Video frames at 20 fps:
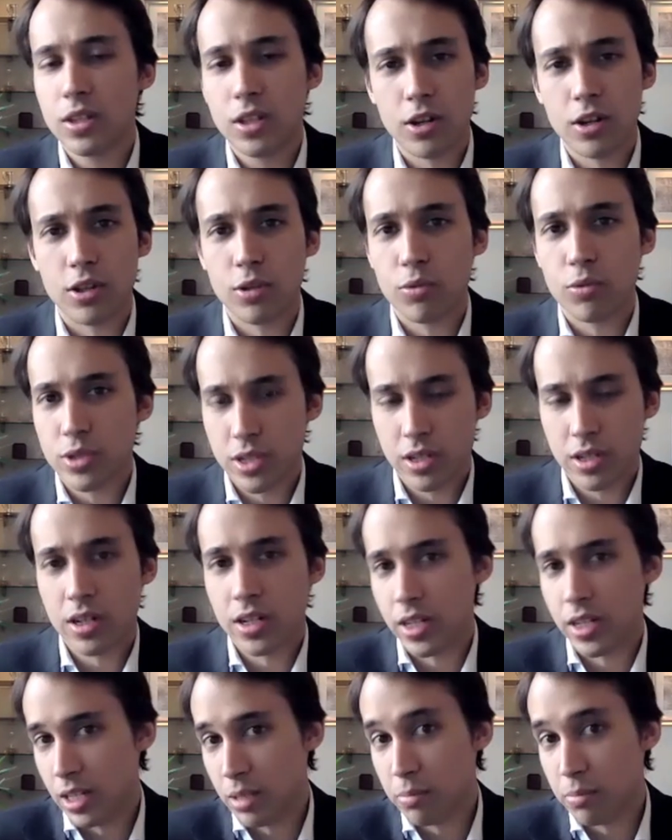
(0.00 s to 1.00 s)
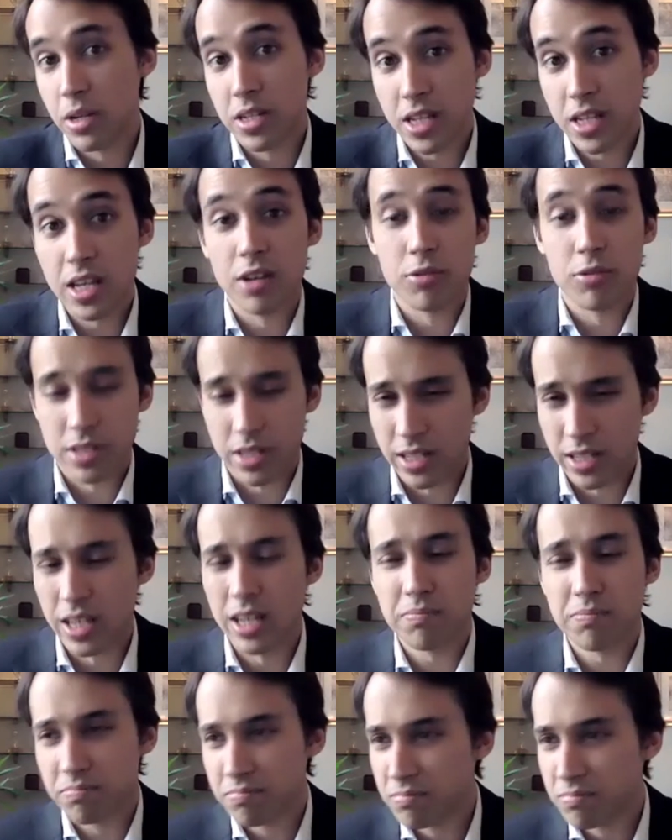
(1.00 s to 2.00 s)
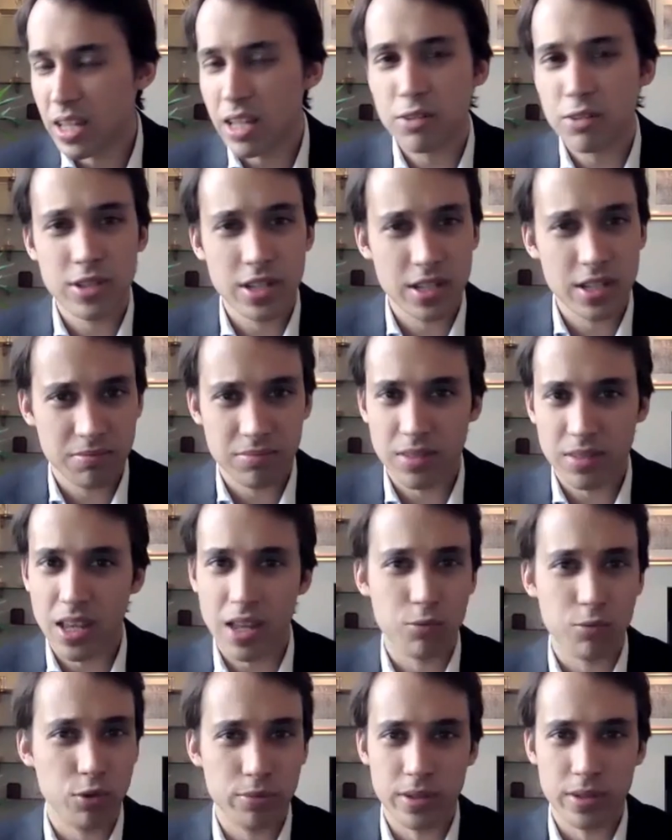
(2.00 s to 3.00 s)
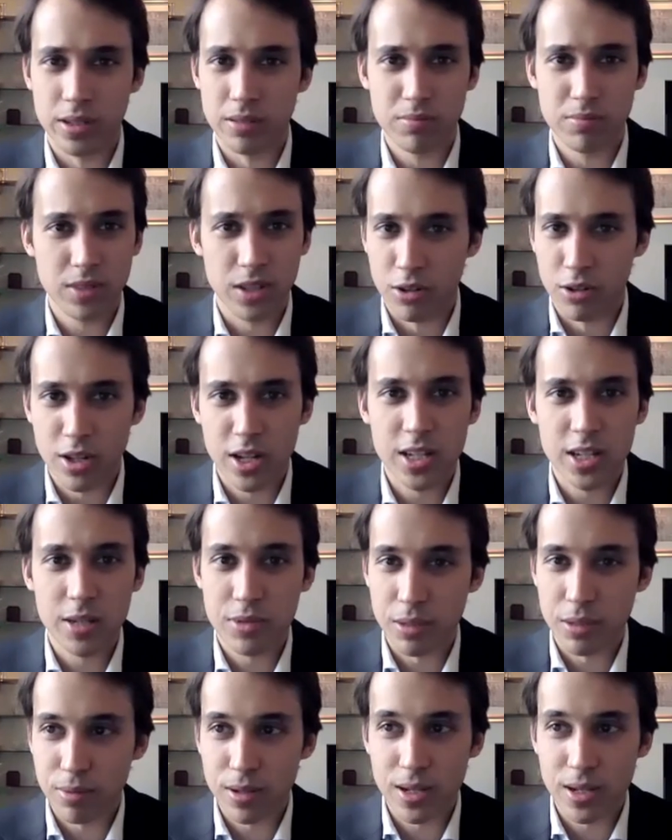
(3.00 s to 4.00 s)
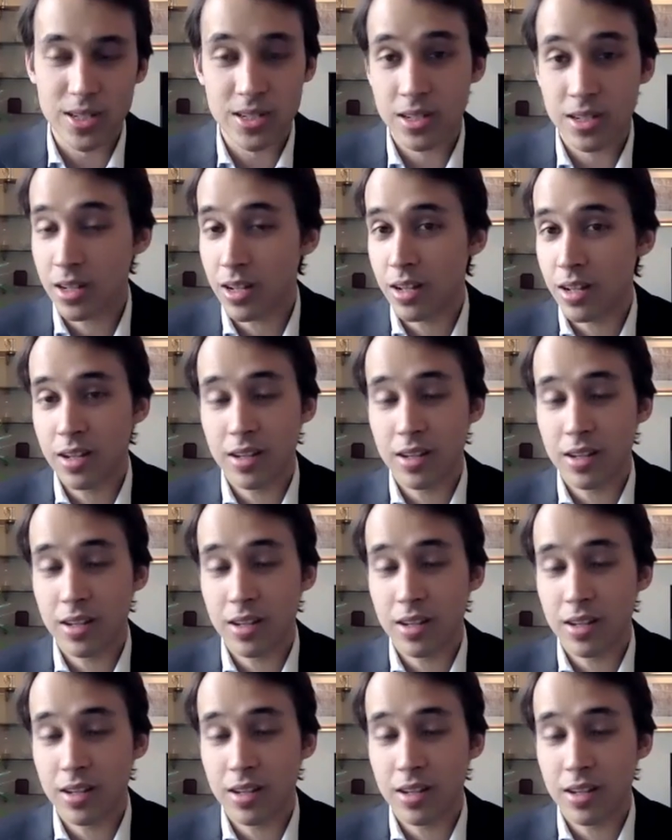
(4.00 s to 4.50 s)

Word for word: you know there was a guy in my year who was like, yeah. Nailed it. Yeah, we'll be you know ninety percent plus.